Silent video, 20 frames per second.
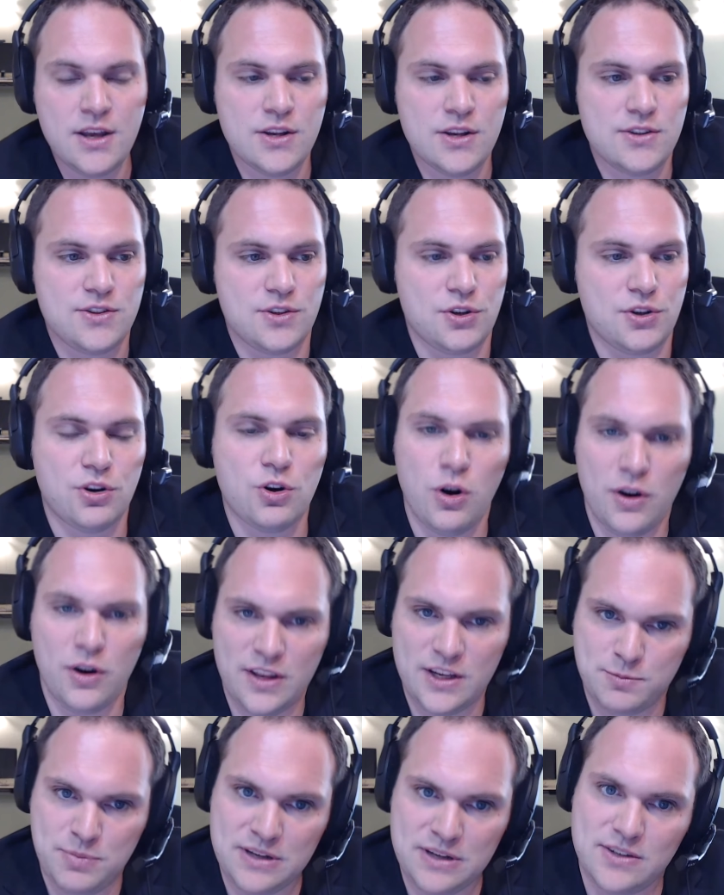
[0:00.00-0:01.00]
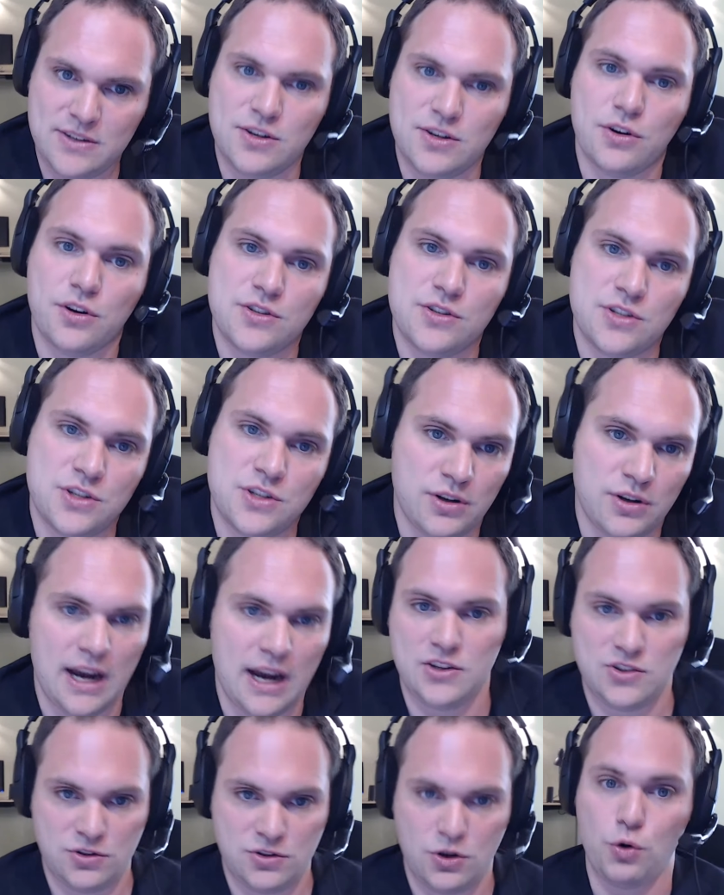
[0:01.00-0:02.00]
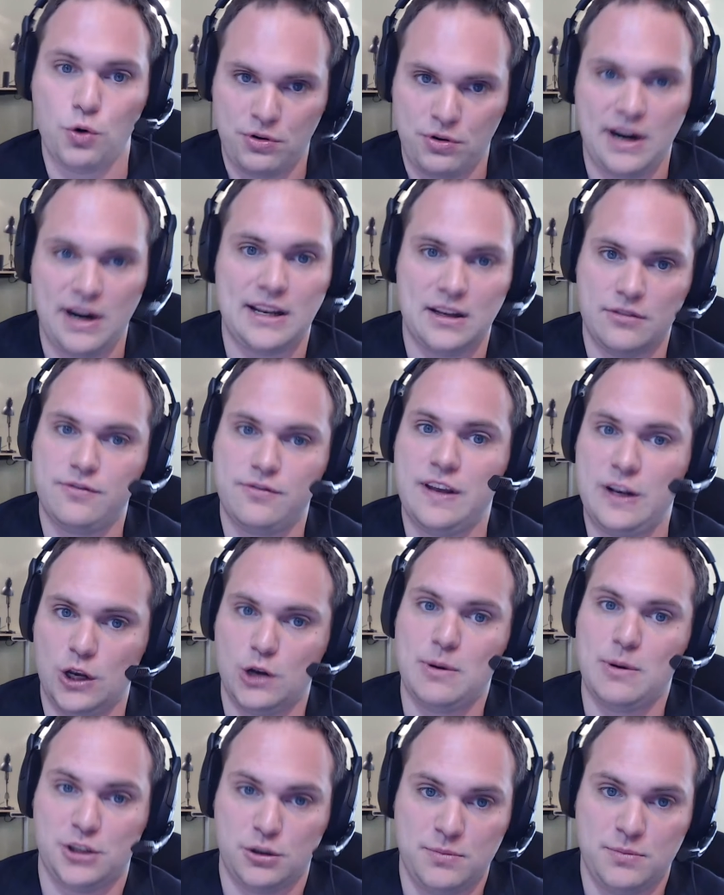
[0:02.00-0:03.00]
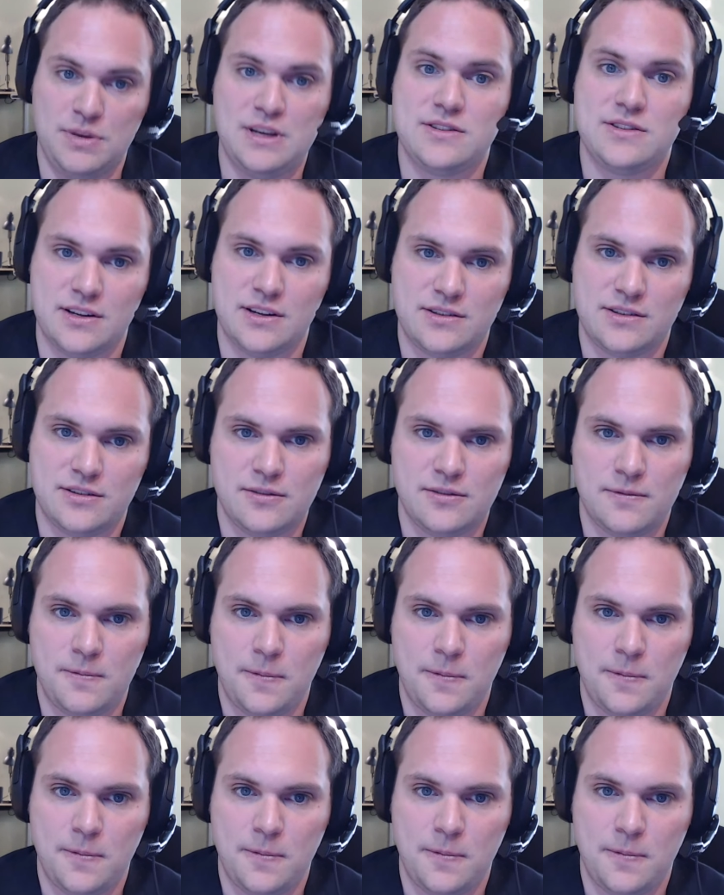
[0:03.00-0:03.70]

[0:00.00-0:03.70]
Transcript: So you're going to these business owners and you're kind of just co-creating a video about their business.